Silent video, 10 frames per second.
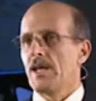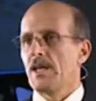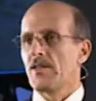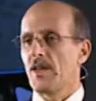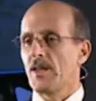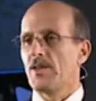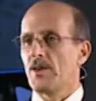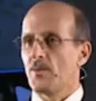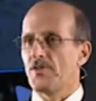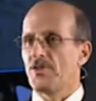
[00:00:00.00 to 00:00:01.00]
It said, uh,
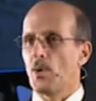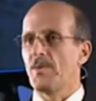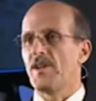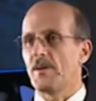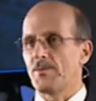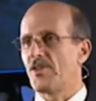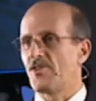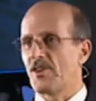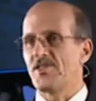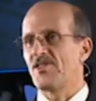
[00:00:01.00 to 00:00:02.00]
when she opened it up, she
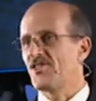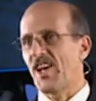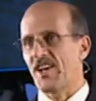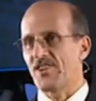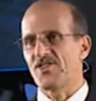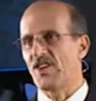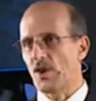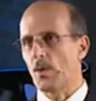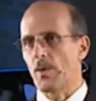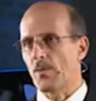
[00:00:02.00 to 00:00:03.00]
started to shake because she
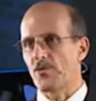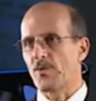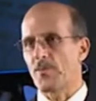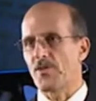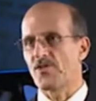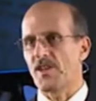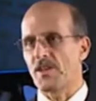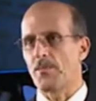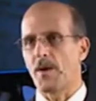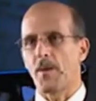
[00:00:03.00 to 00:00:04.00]
knew it was from the State
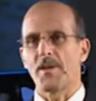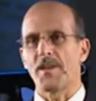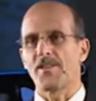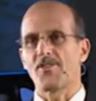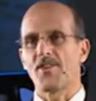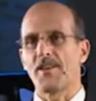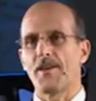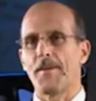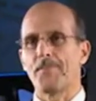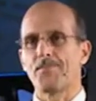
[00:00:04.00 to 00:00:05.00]
Department. It said,
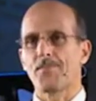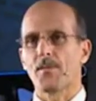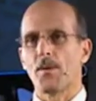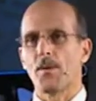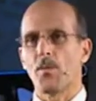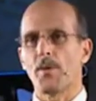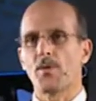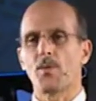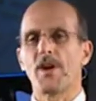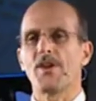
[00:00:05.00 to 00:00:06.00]
um, "We
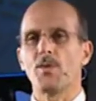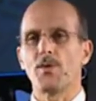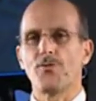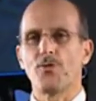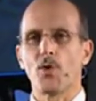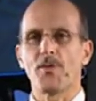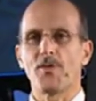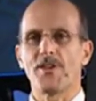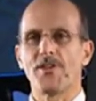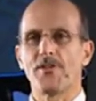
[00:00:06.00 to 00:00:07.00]
regret to inform you
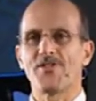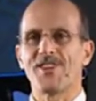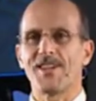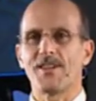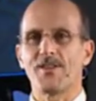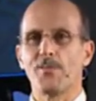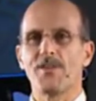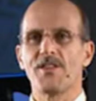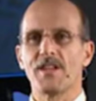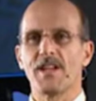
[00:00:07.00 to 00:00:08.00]
that your son is
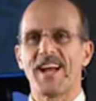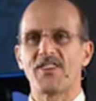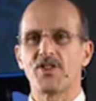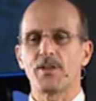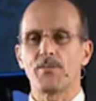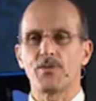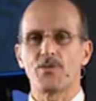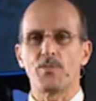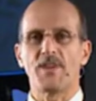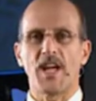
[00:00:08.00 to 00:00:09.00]
missing in action and
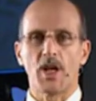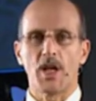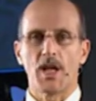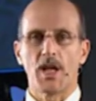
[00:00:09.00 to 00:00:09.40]
presumed dead."